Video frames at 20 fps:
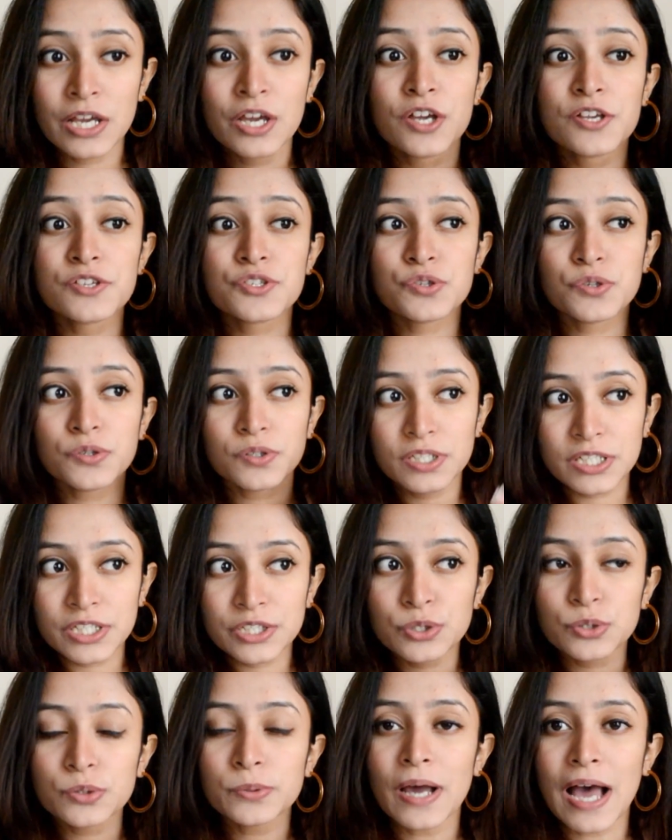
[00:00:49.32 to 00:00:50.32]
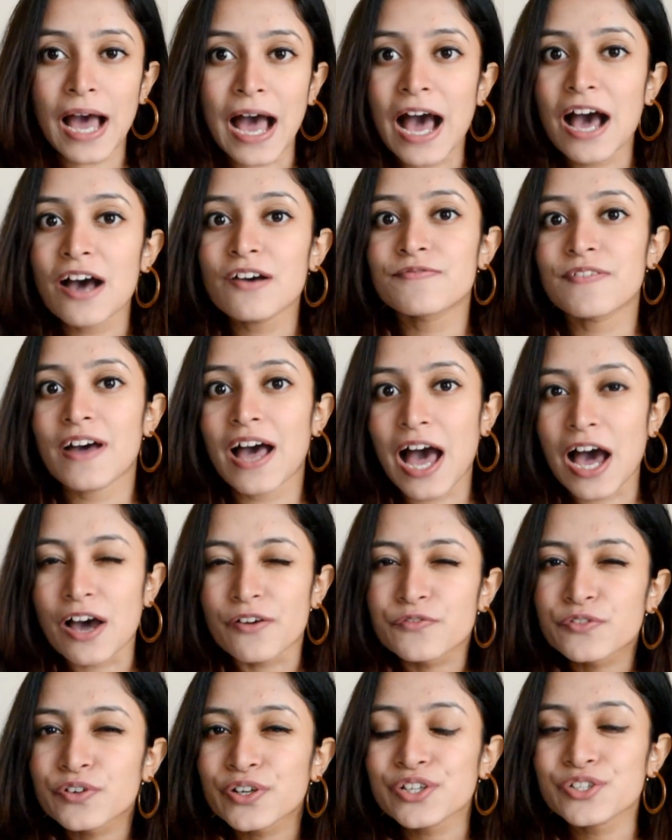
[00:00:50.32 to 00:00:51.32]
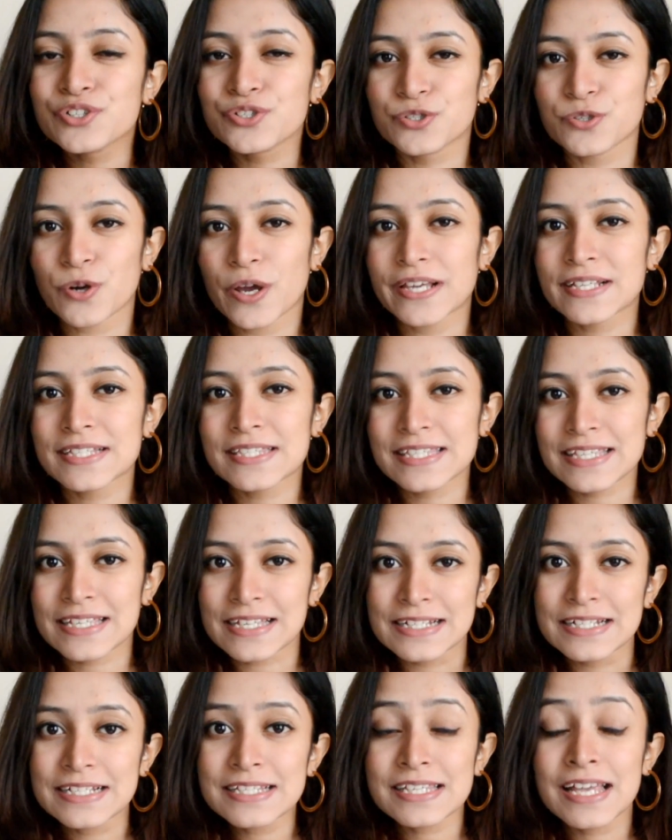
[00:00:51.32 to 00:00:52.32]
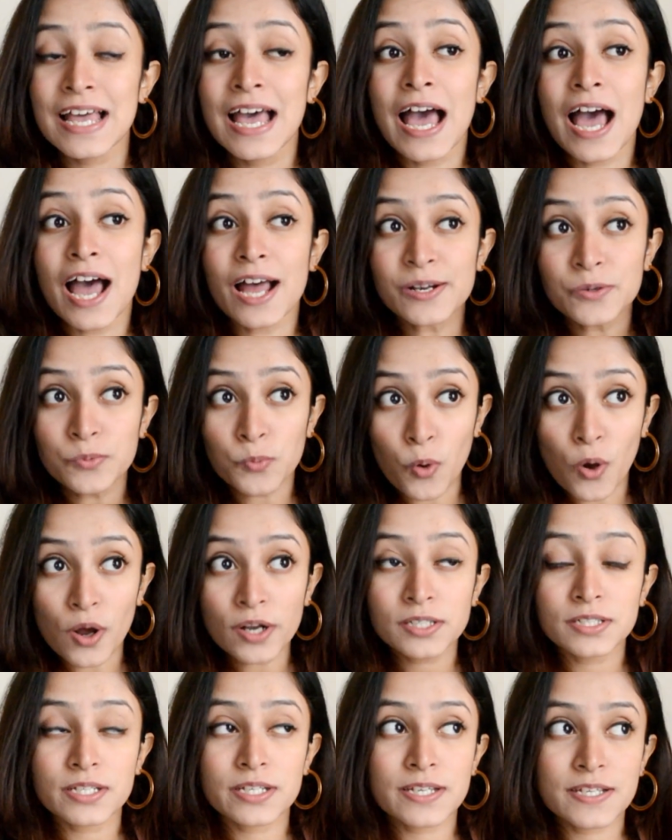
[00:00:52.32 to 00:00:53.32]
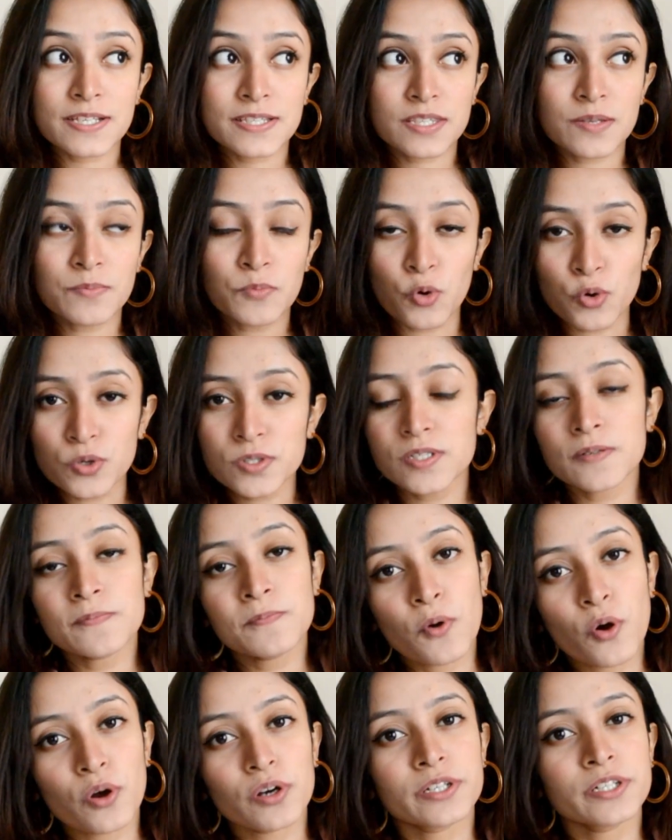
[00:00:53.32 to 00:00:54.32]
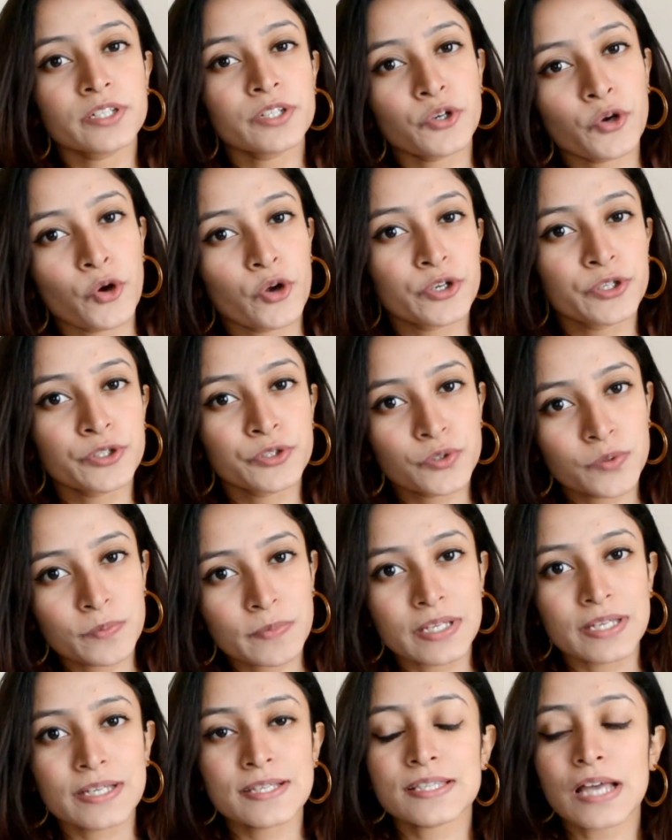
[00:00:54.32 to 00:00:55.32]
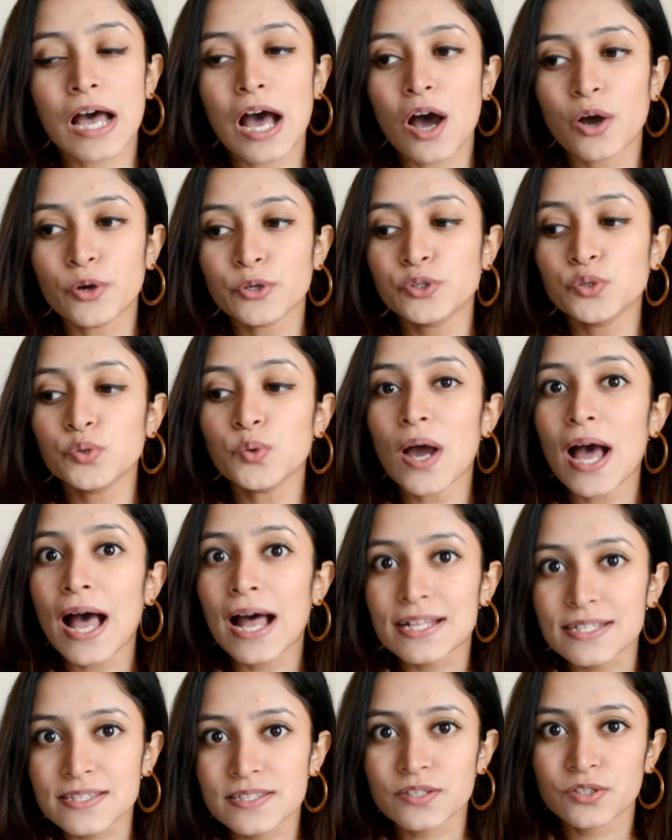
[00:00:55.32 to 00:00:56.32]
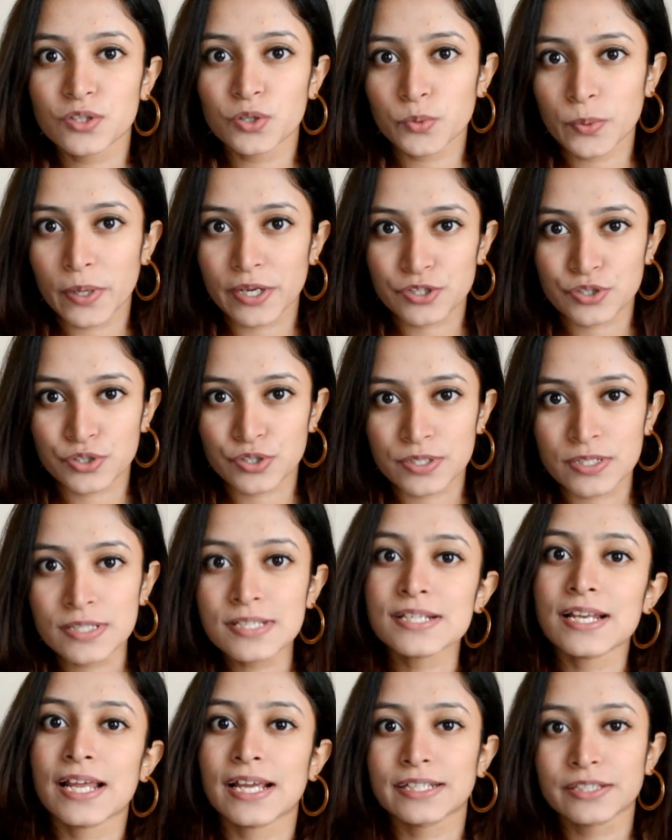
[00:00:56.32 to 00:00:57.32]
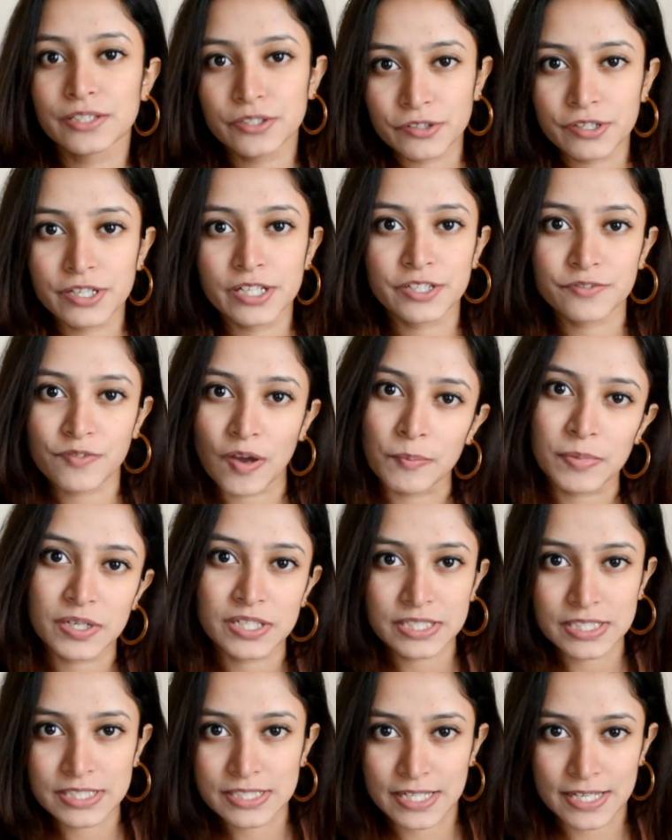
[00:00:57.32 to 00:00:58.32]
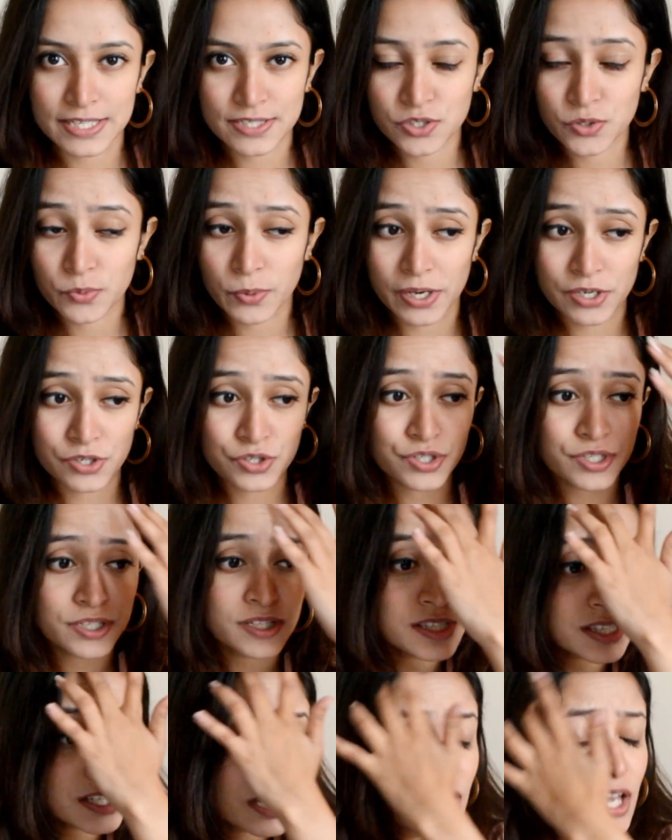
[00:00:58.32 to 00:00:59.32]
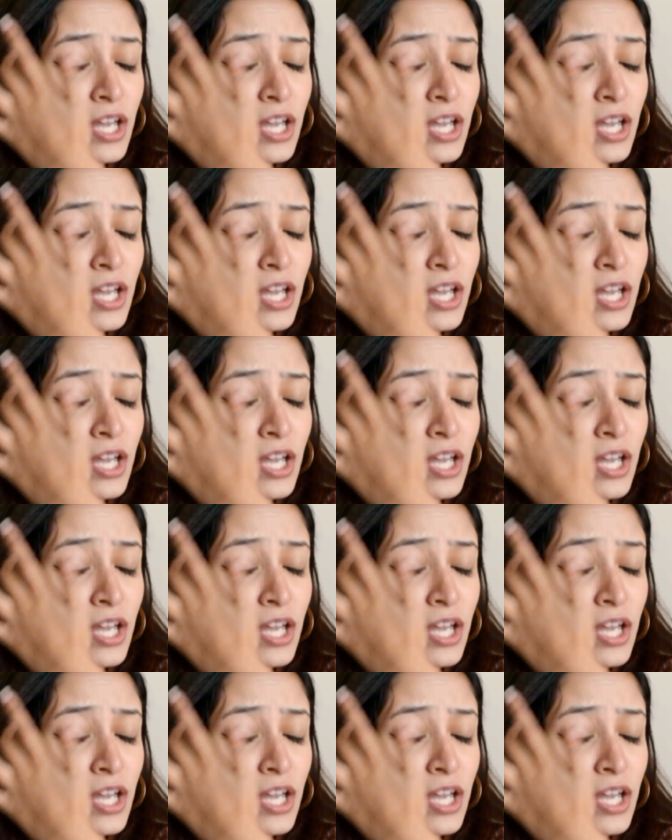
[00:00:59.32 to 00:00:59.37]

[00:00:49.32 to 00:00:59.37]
So you need to have average drawing skills, and what is the most important according to me is how you answer the questions, like the creative ability test questions.